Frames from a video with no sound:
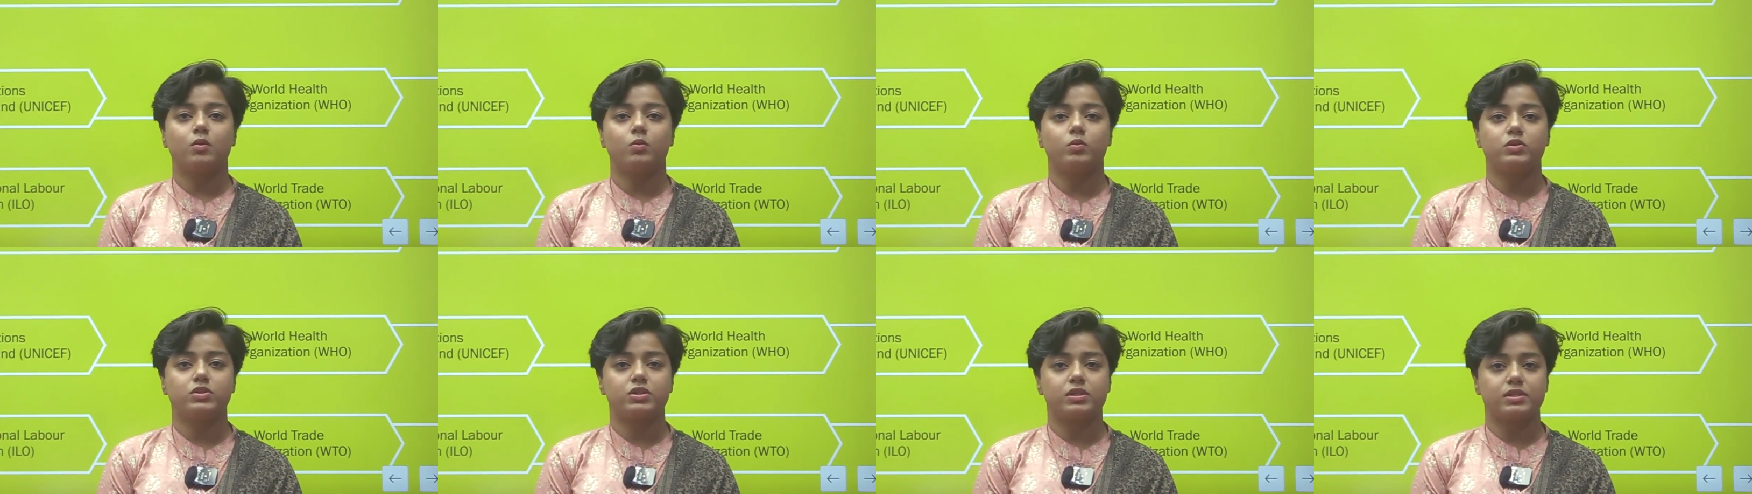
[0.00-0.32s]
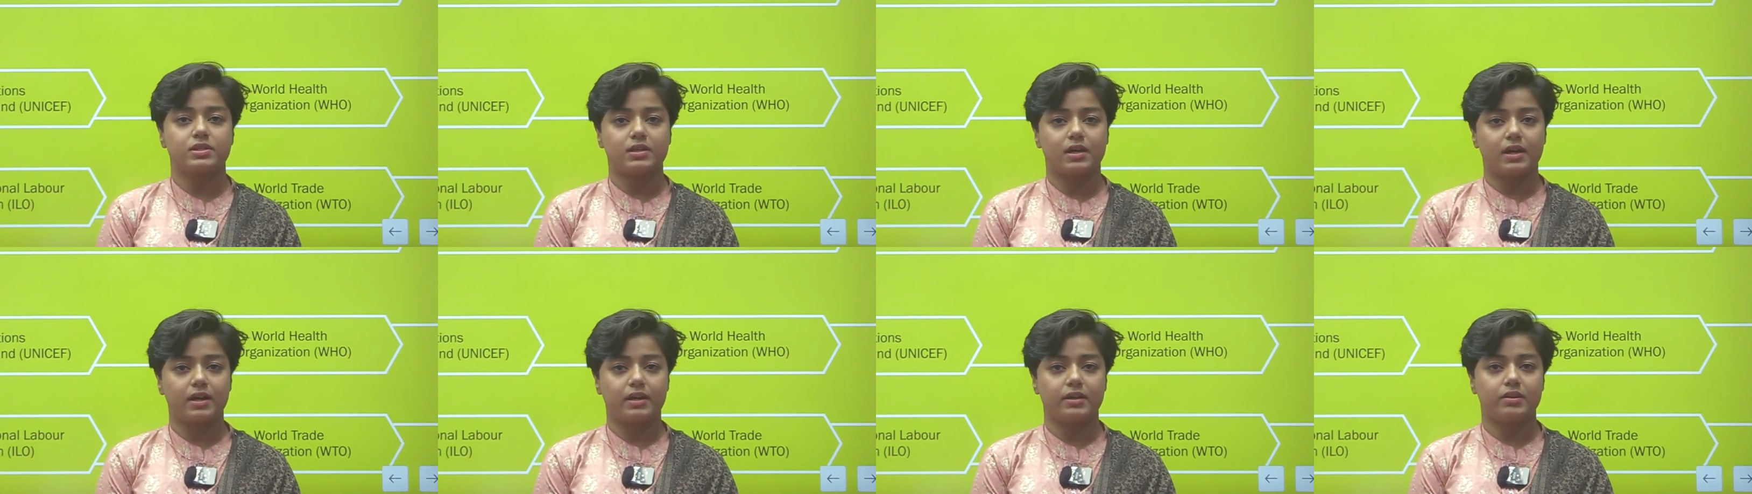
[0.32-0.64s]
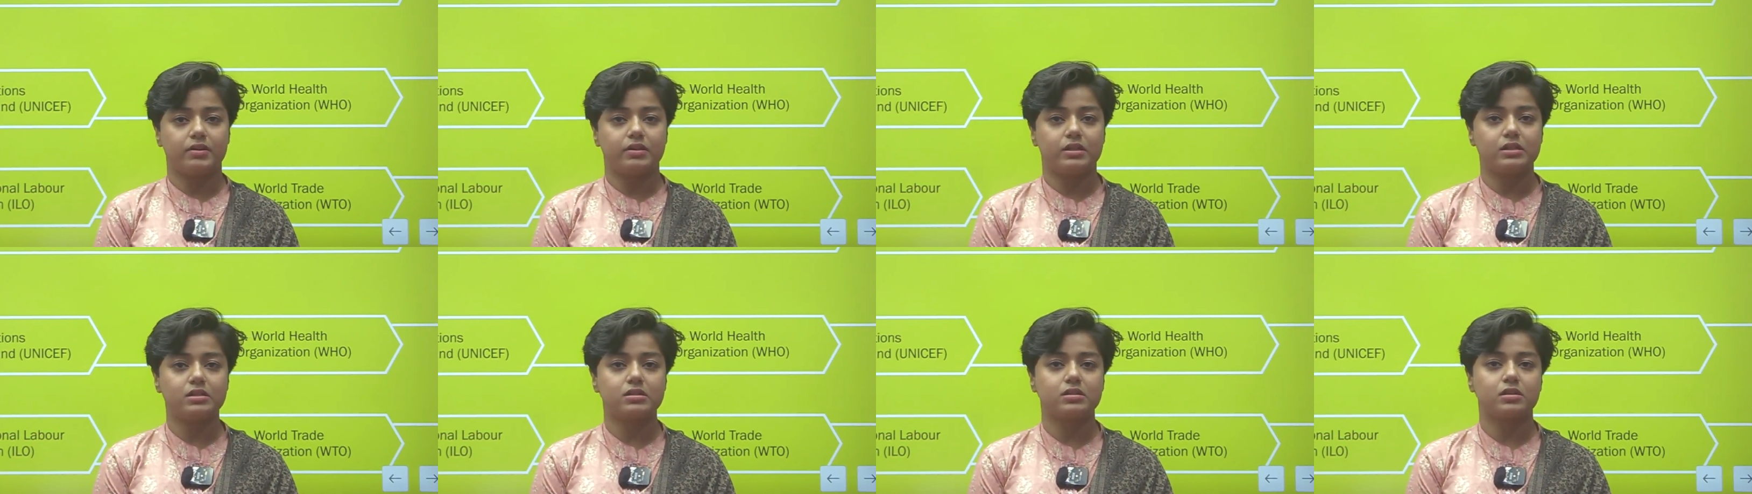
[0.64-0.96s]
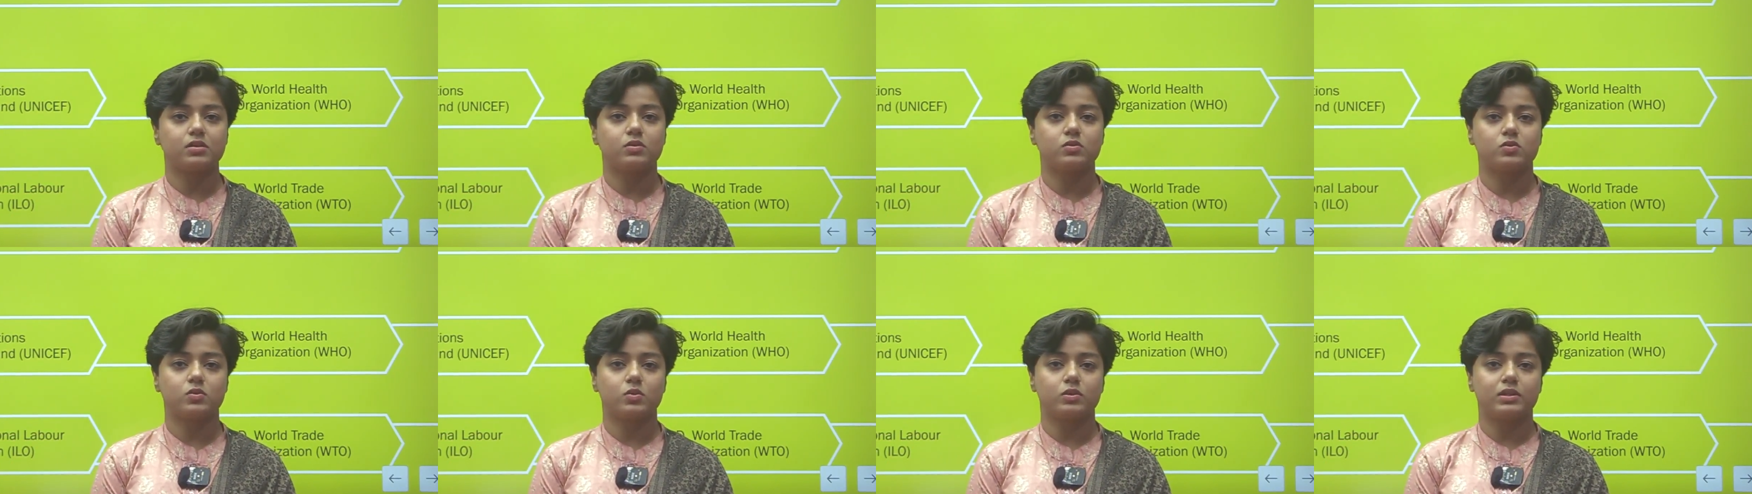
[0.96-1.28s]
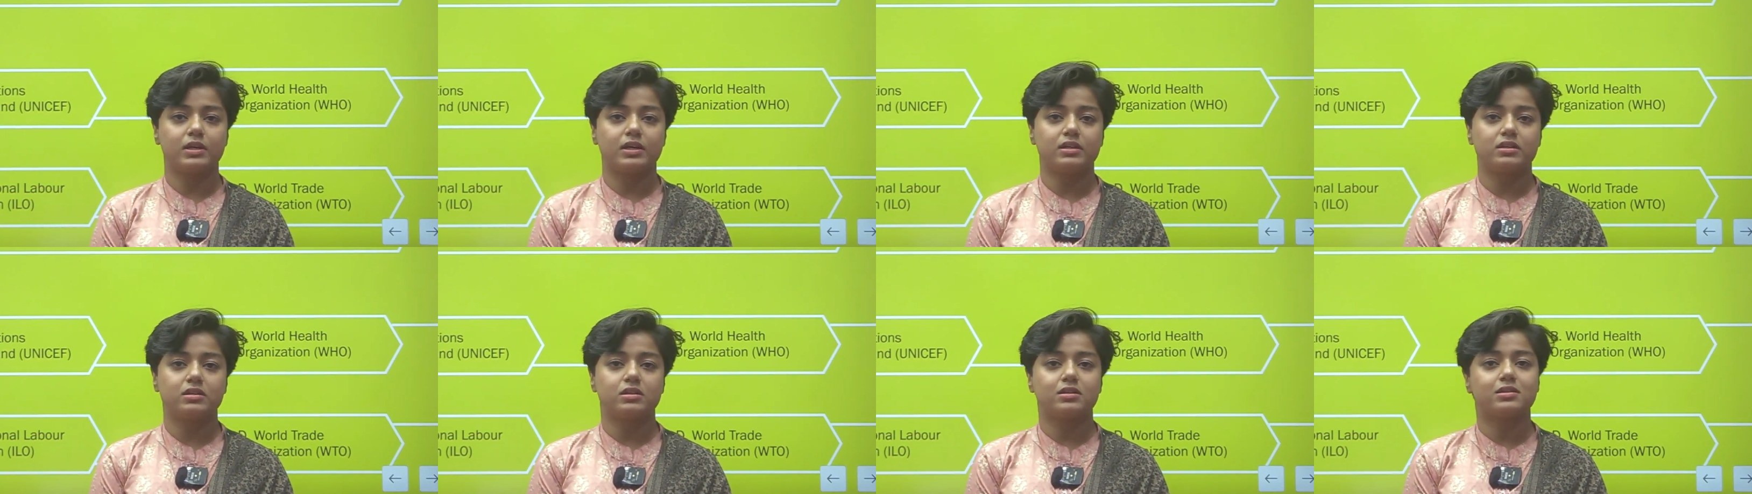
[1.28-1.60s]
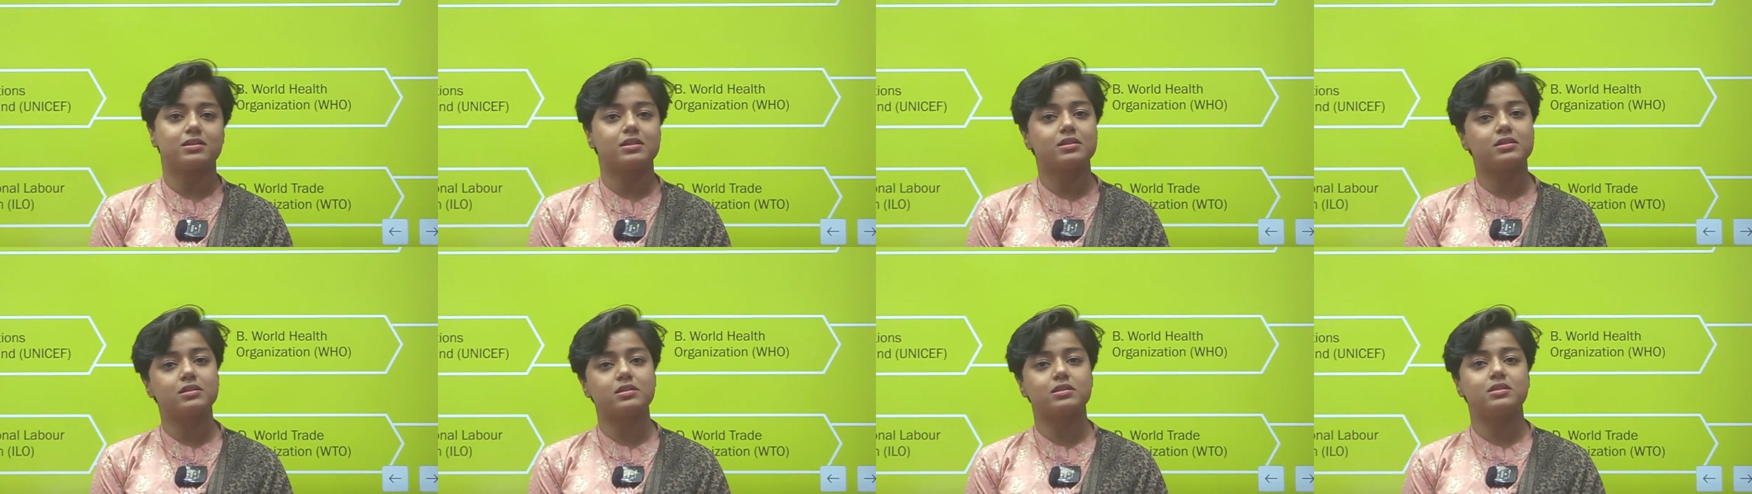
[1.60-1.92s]
which has high risk, so that
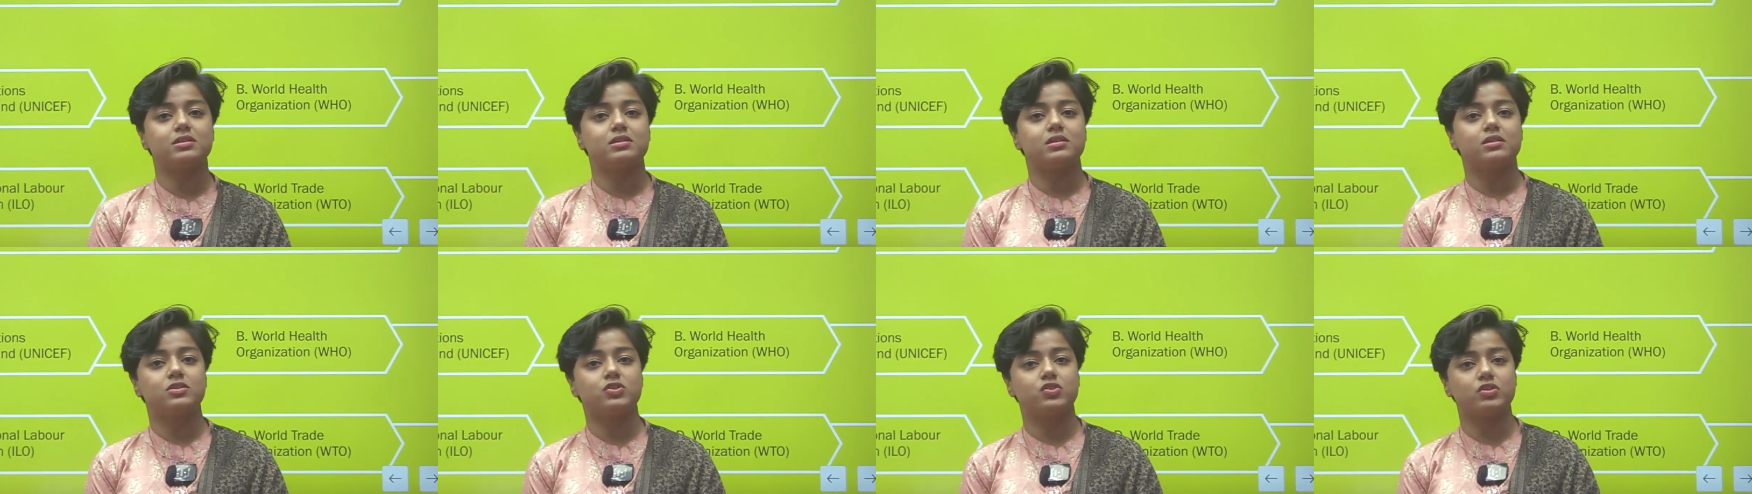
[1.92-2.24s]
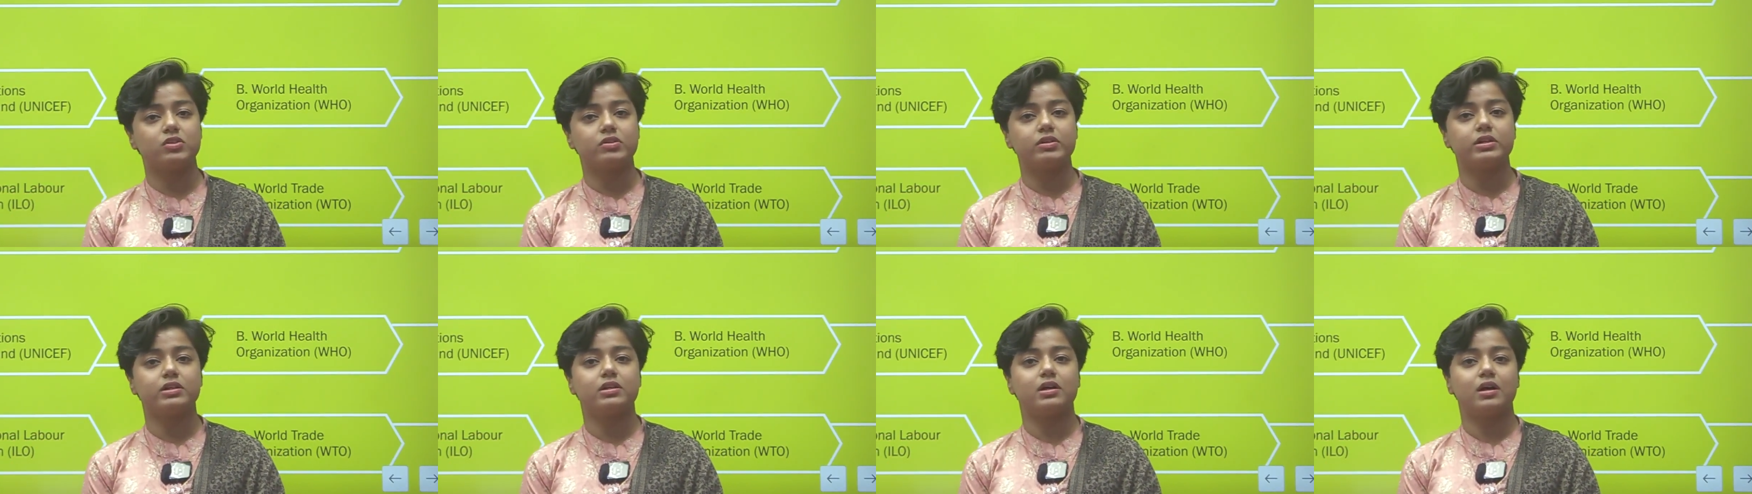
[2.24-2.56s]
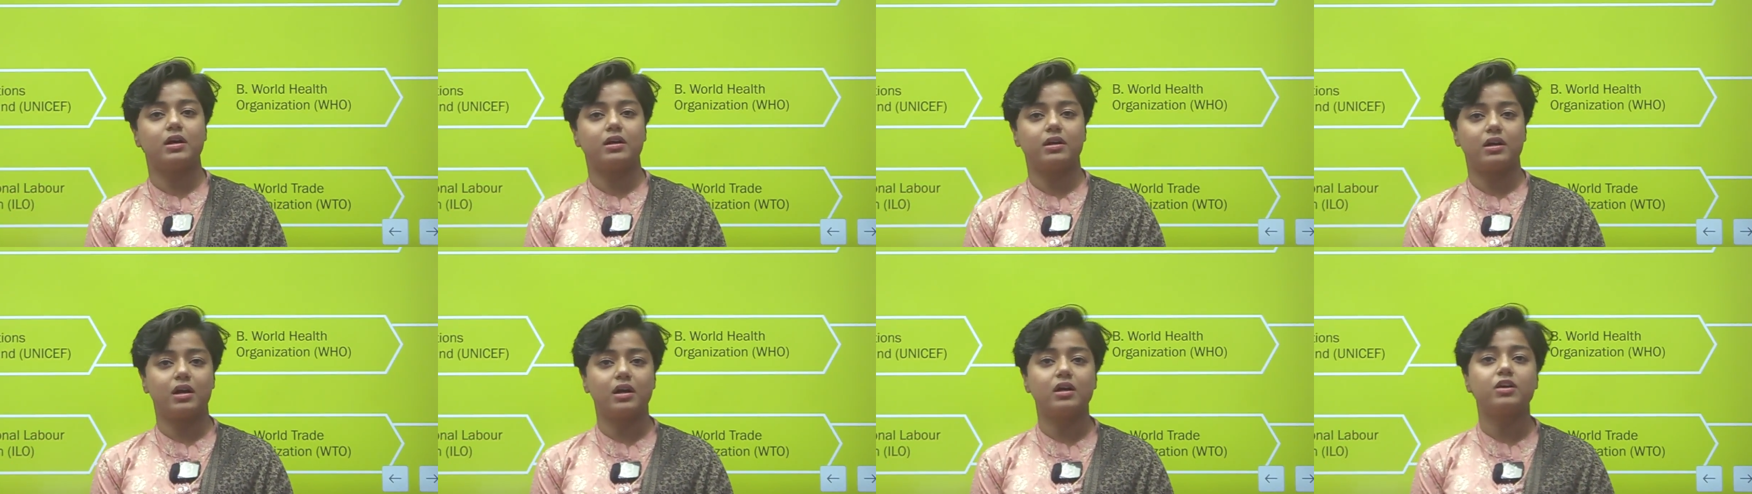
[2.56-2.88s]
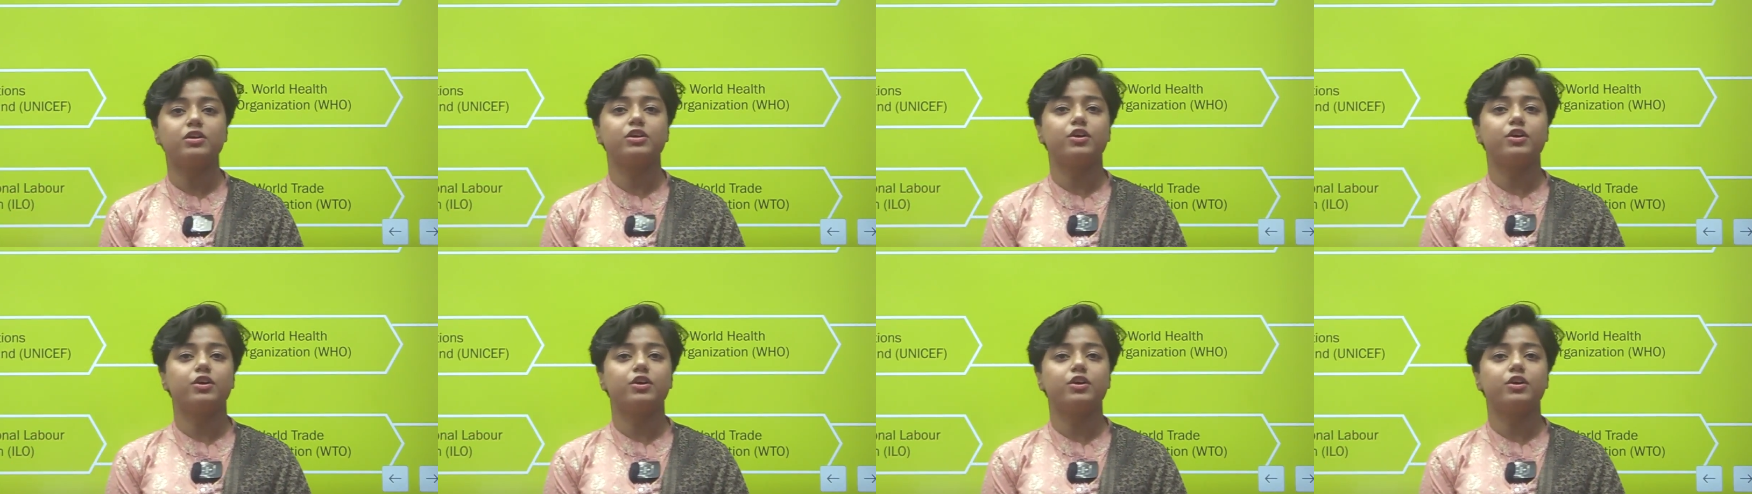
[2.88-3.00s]
since children are